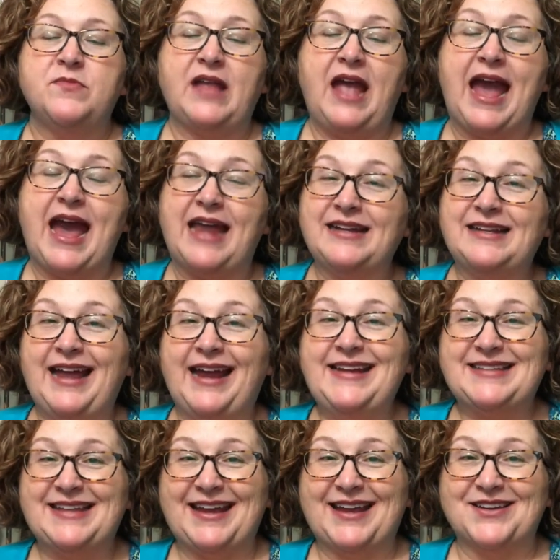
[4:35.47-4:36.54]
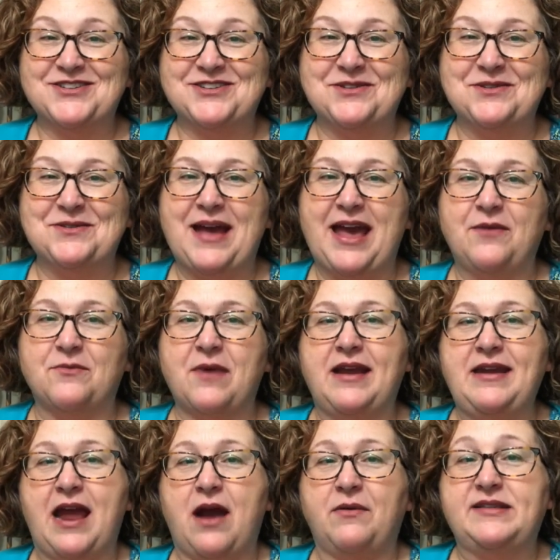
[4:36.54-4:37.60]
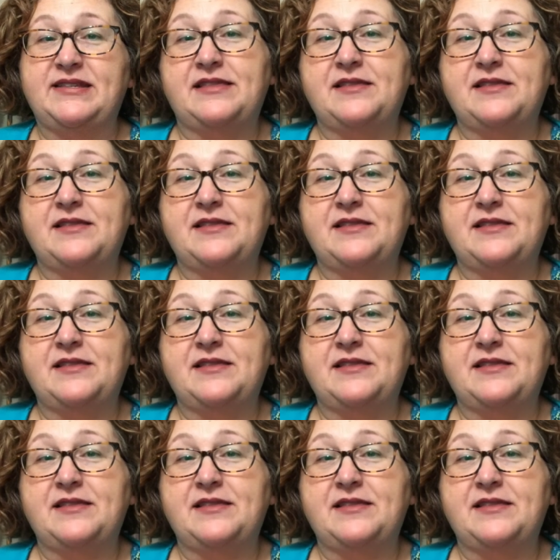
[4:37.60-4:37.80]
had a glazing issue, and right now it's